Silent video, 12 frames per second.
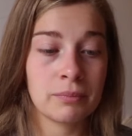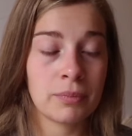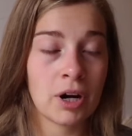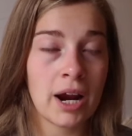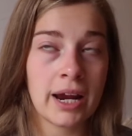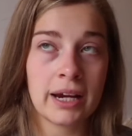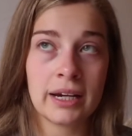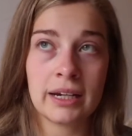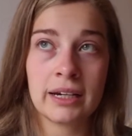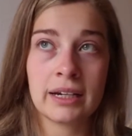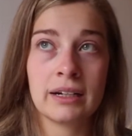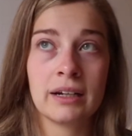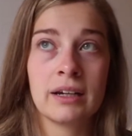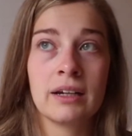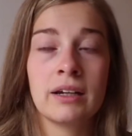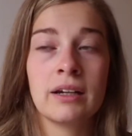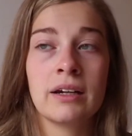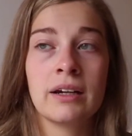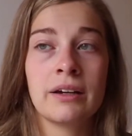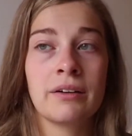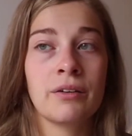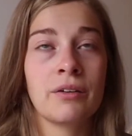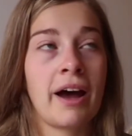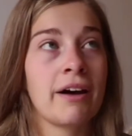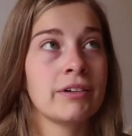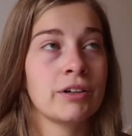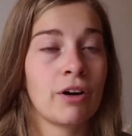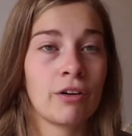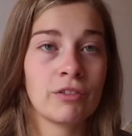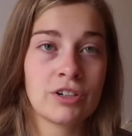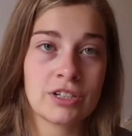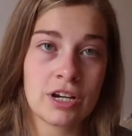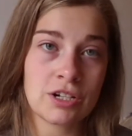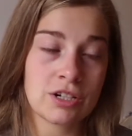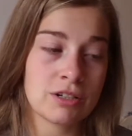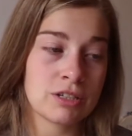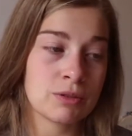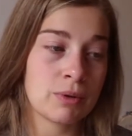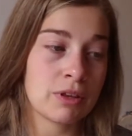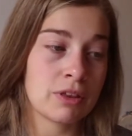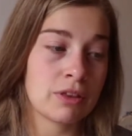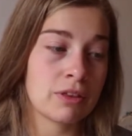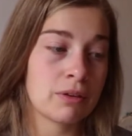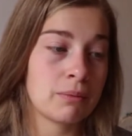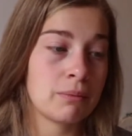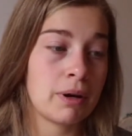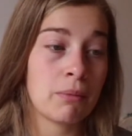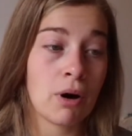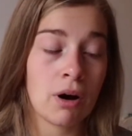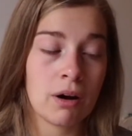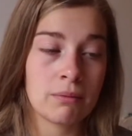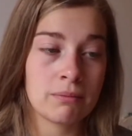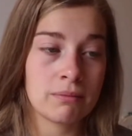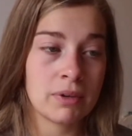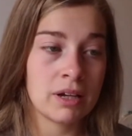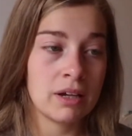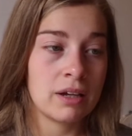praying and having conversations with my mom,